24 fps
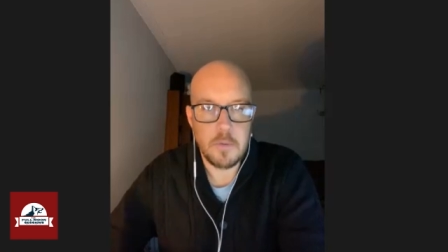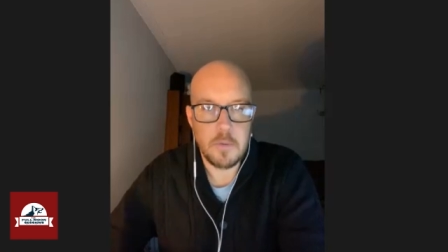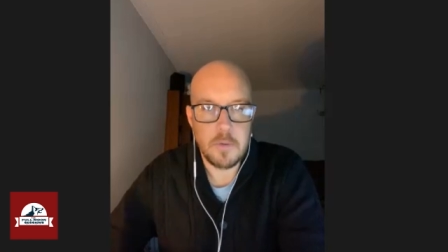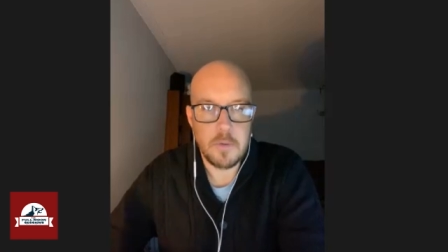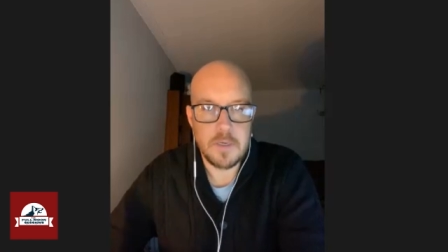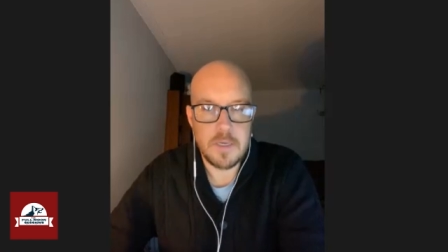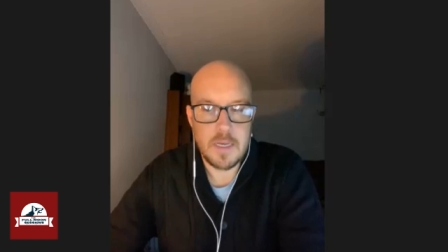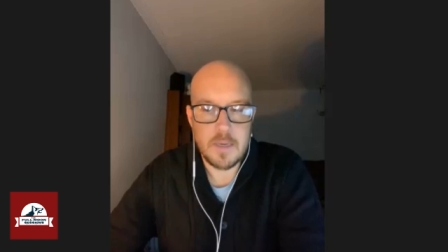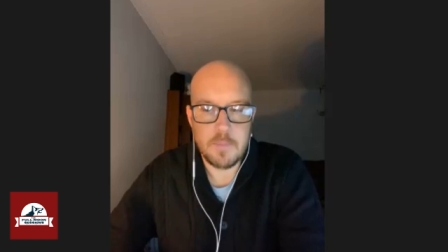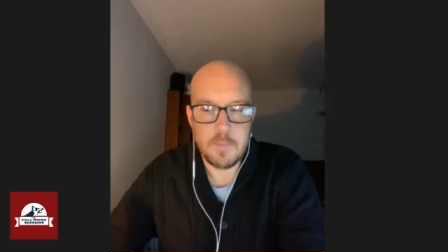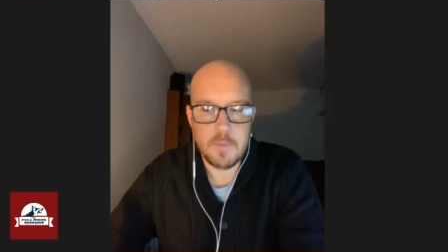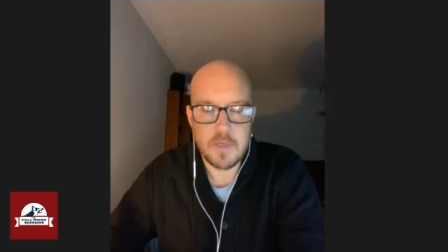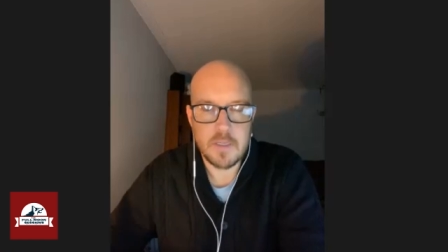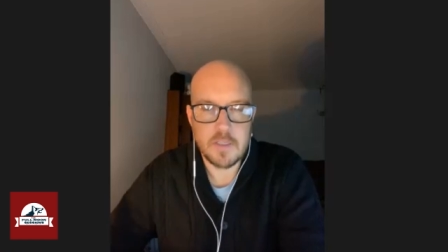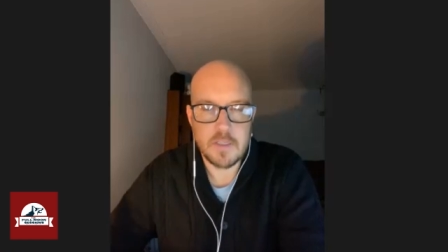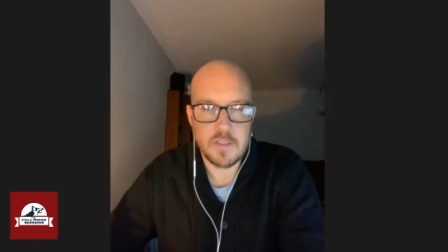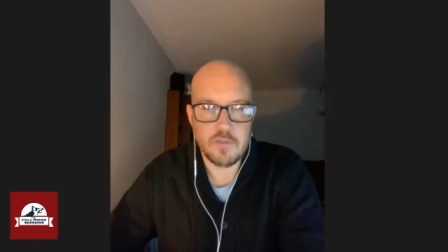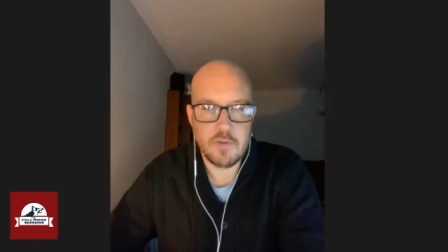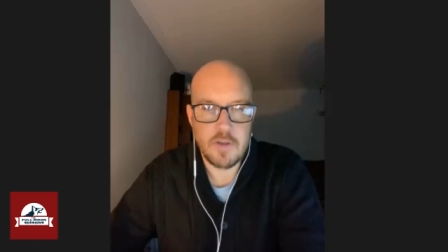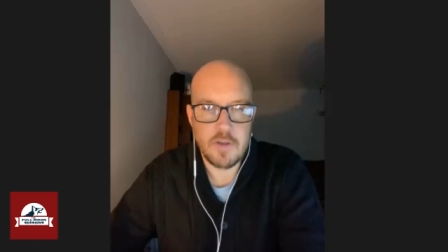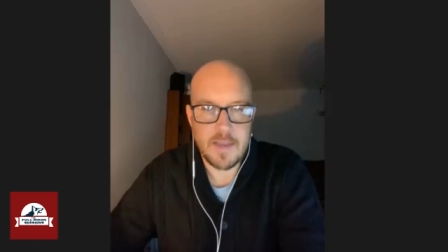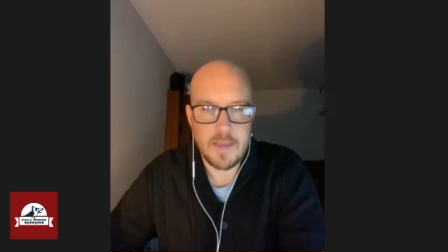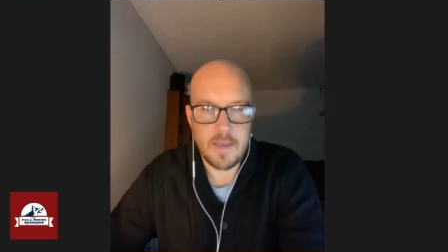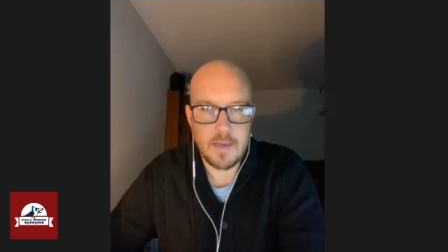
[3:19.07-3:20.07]
And, and because
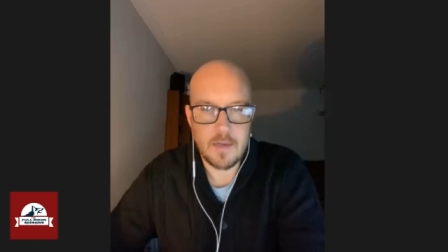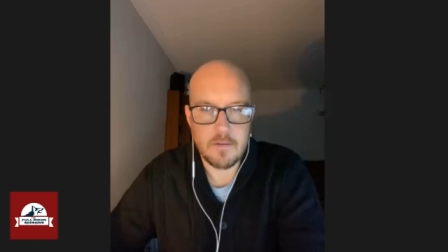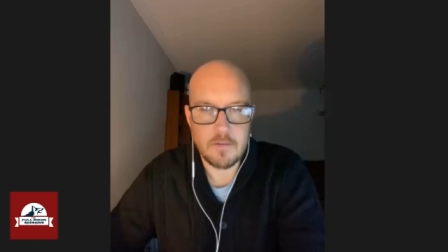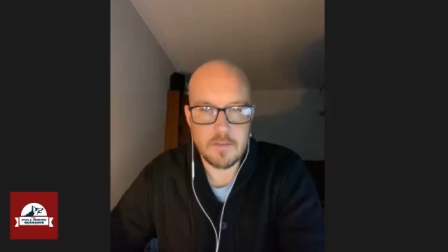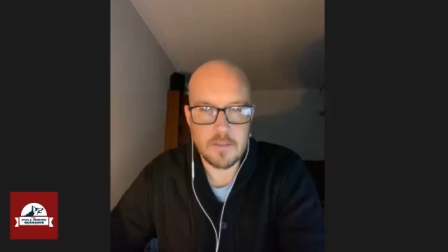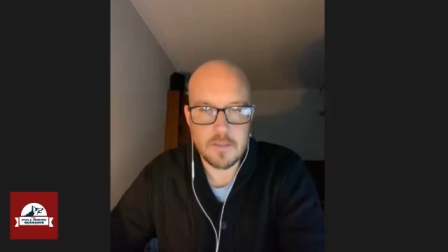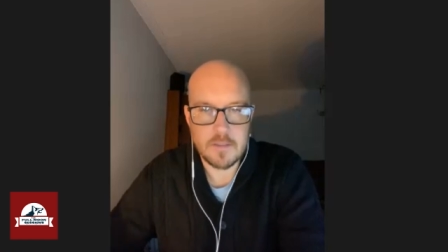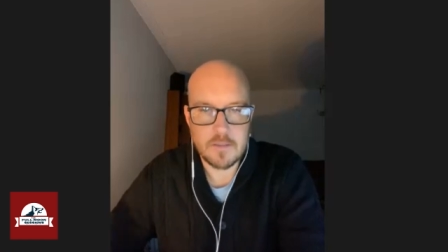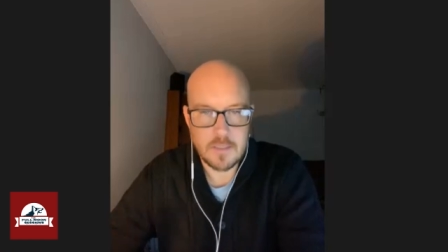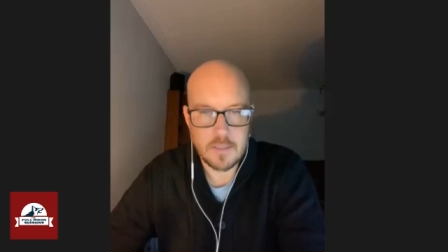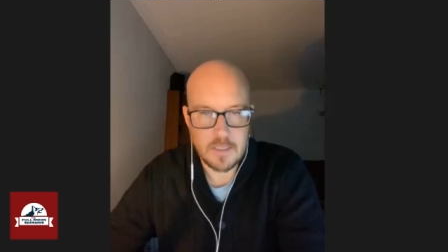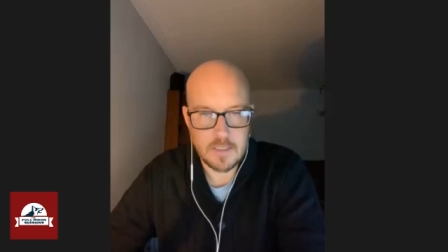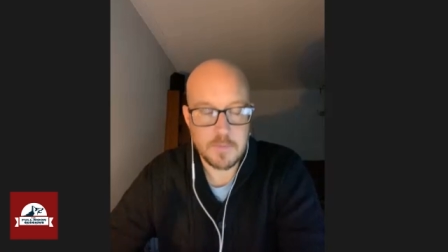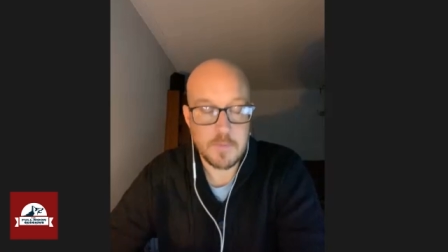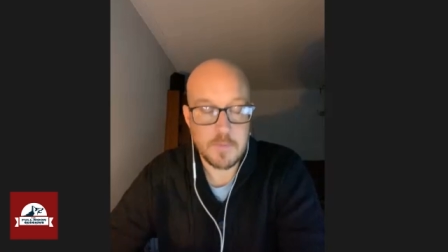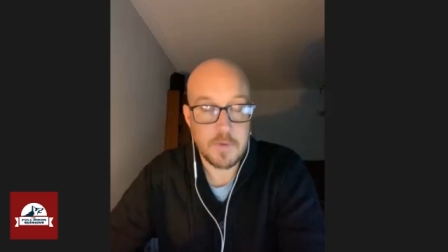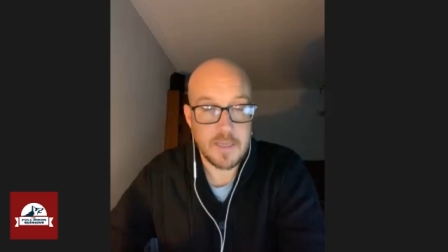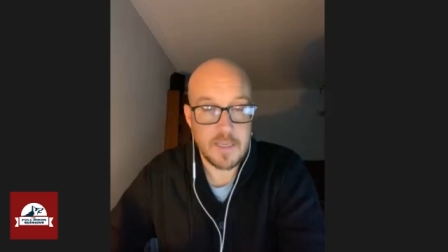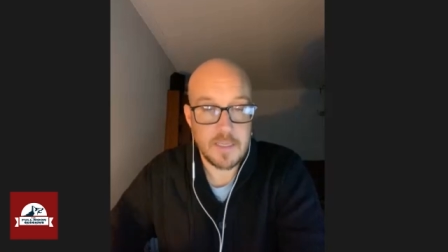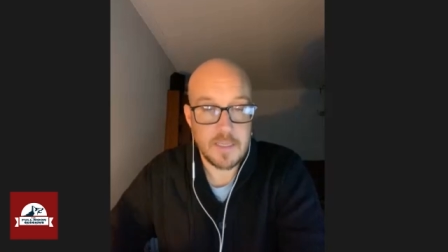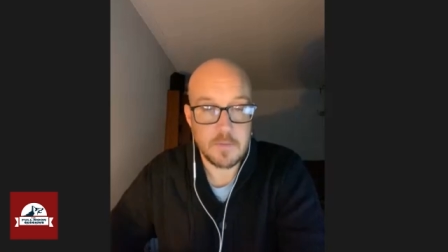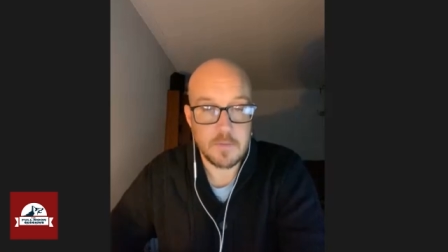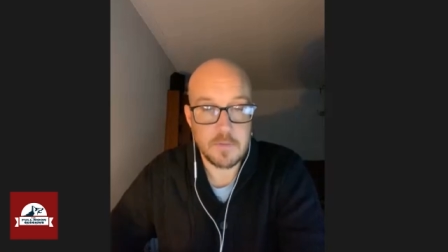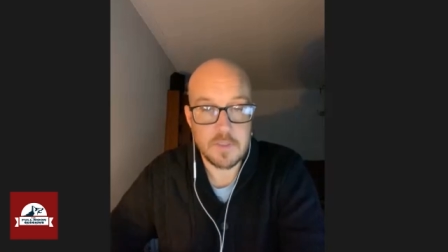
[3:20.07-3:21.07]
Dracula is, as my
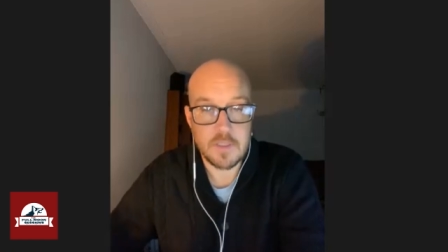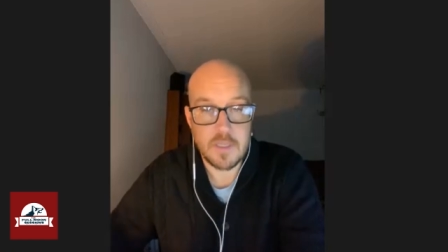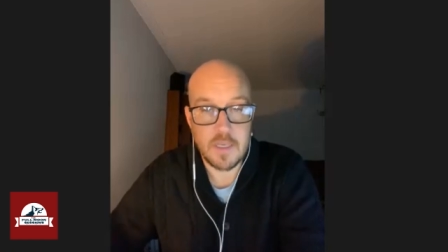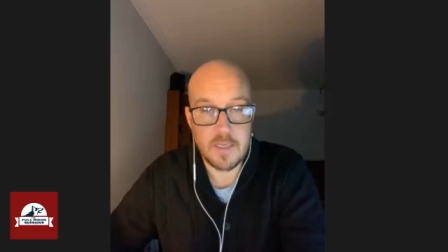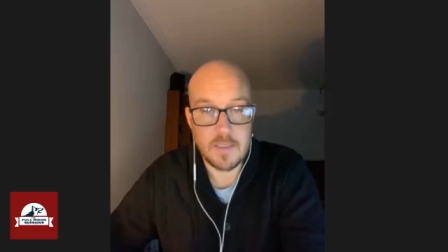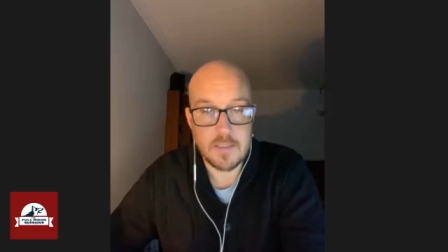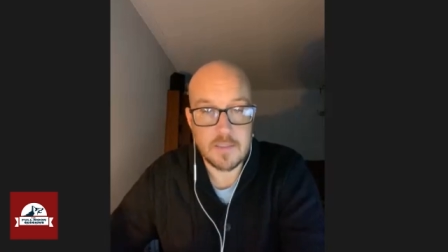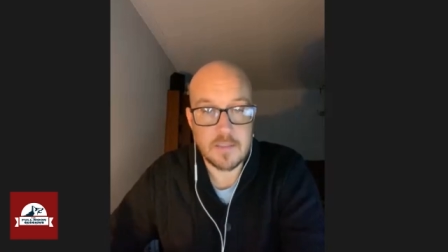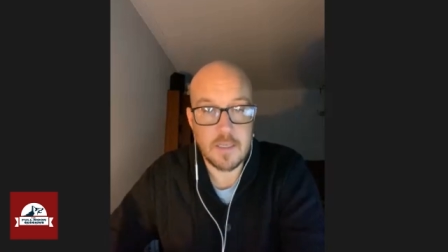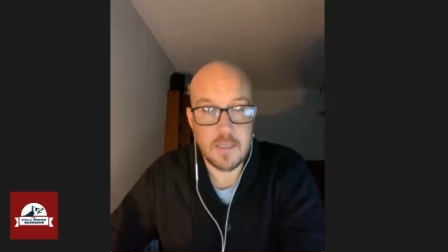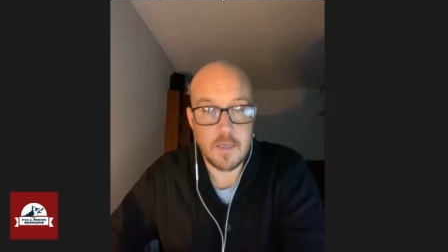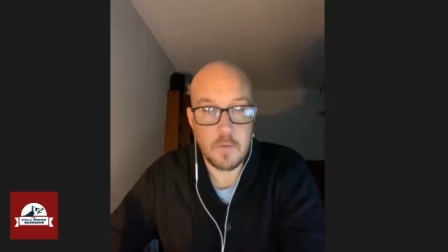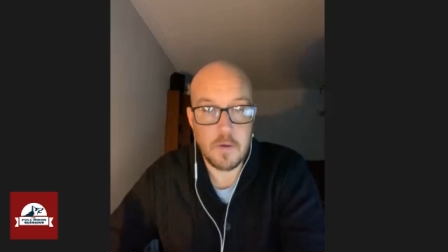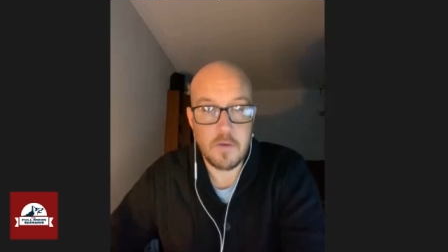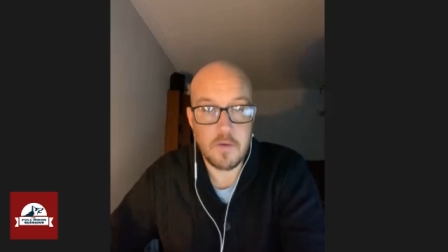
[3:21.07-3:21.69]
kids would say, is so